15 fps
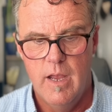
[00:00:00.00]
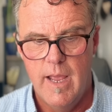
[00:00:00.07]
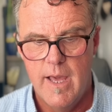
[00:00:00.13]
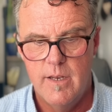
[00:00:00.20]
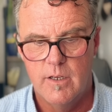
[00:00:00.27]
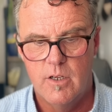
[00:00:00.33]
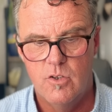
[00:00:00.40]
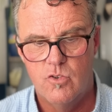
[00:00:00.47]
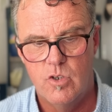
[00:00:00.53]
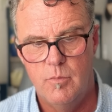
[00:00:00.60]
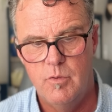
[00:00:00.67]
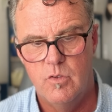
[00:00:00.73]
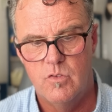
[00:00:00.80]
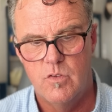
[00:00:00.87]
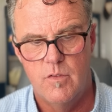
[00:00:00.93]
and it
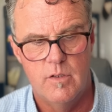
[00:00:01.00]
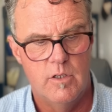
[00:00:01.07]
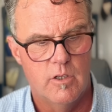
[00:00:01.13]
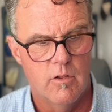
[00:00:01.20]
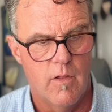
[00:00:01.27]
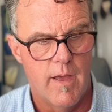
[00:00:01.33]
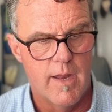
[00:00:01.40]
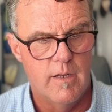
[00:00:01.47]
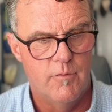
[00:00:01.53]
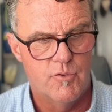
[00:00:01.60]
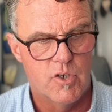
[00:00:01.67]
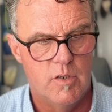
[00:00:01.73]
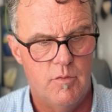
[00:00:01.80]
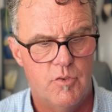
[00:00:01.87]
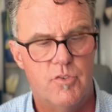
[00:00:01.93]
contributes to the decline in
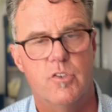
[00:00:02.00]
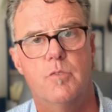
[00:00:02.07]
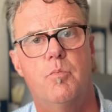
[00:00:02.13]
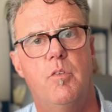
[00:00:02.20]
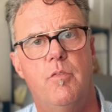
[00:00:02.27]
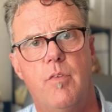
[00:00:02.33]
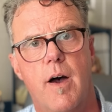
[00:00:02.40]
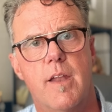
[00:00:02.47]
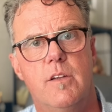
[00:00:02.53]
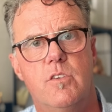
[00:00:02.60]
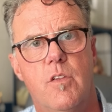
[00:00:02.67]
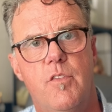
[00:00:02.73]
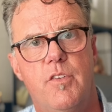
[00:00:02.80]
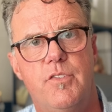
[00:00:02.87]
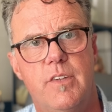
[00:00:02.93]
services provided
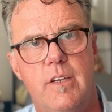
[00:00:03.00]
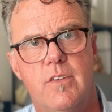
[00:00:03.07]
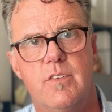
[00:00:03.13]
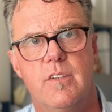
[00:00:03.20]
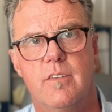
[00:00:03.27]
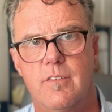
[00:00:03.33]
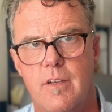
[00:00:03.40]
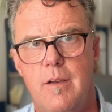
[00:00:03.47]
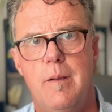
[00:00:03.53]
to the citizens.